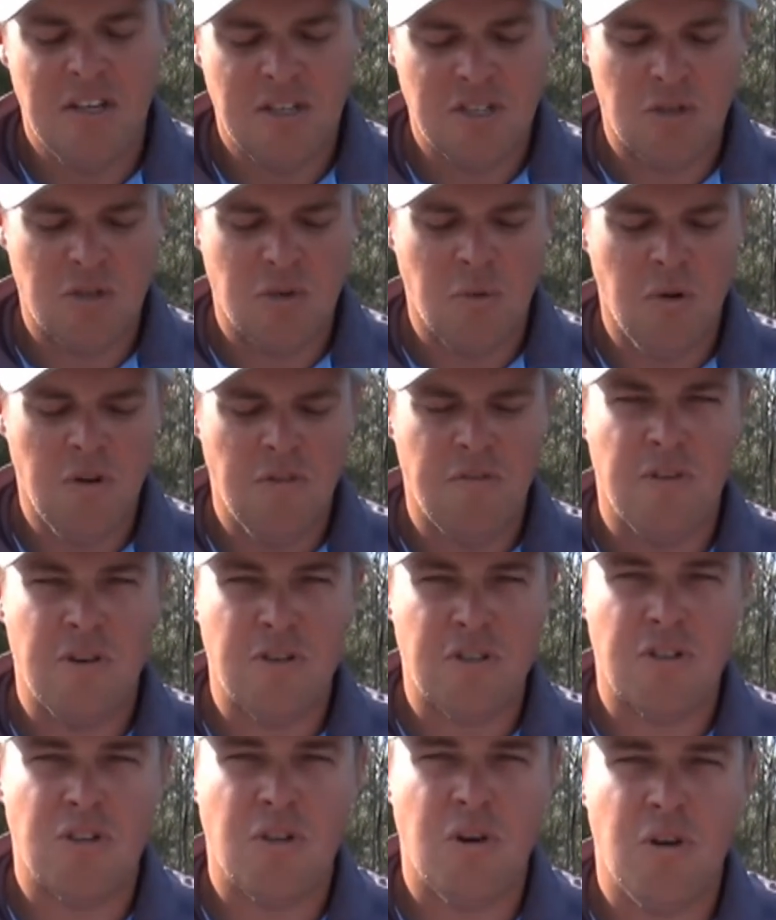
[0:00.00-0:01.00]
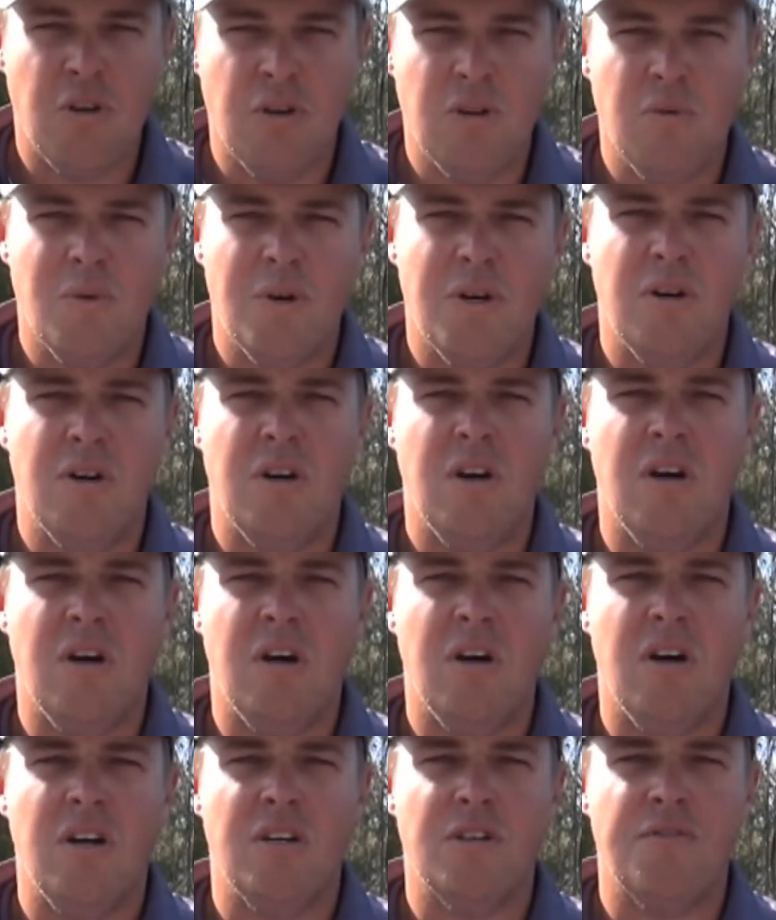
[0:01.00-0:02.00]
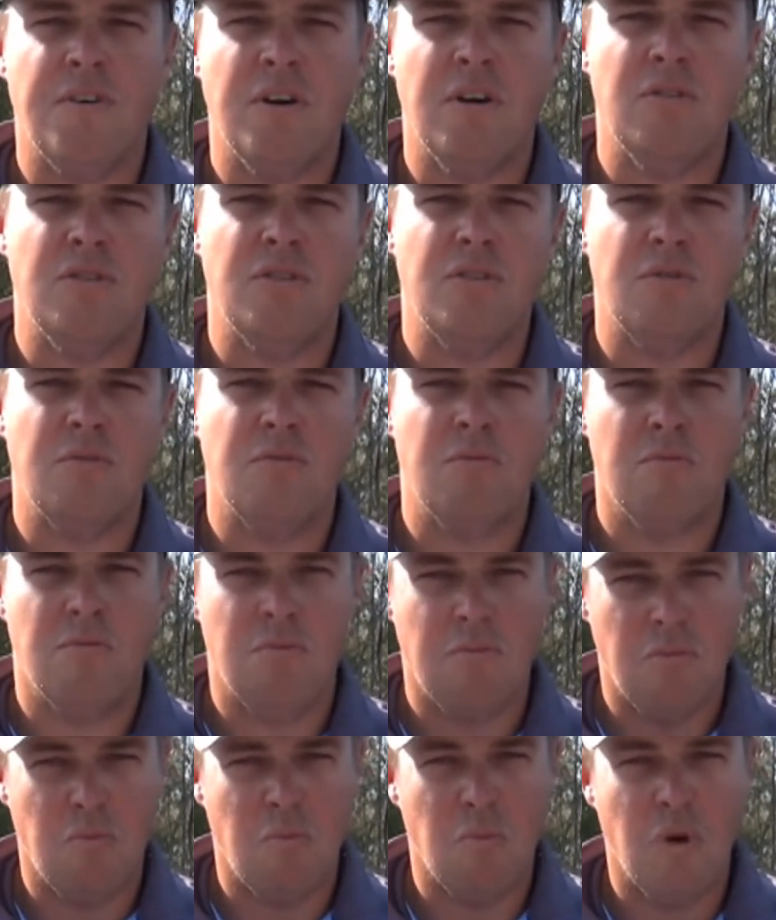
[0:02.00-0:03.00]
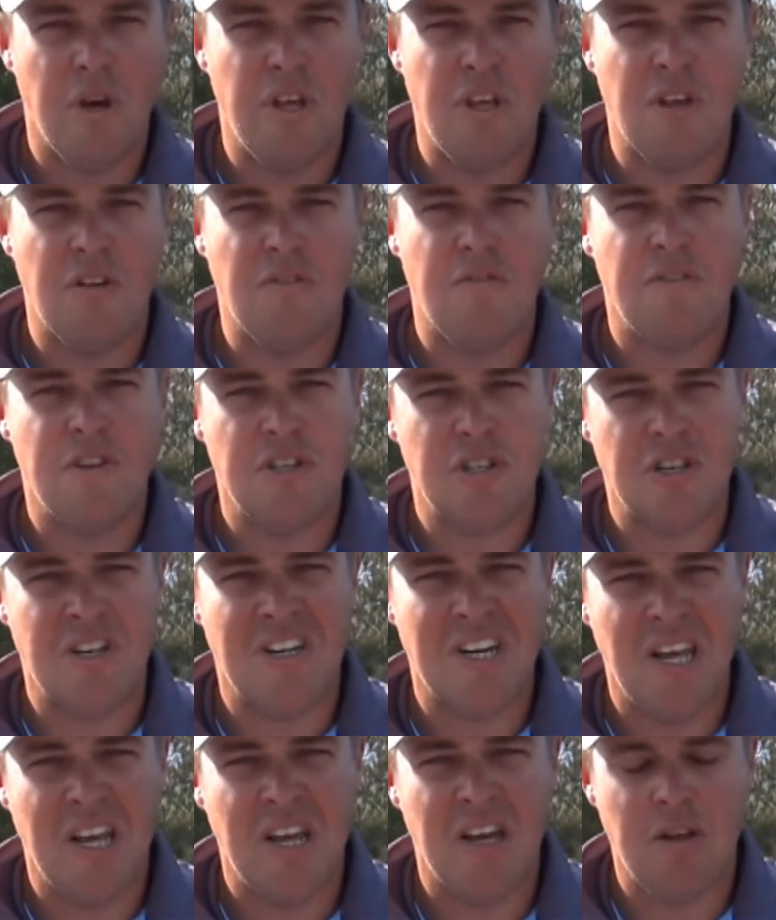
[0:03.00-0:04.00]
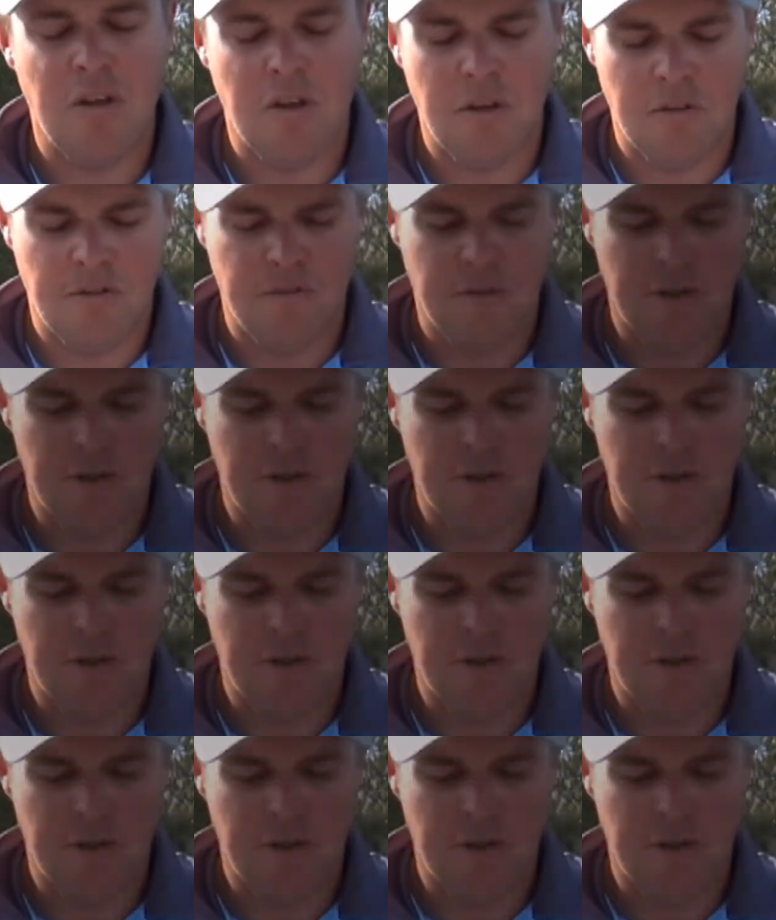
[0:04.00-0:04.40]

So it's quite a versatile lure as far as where you can fish it and how you can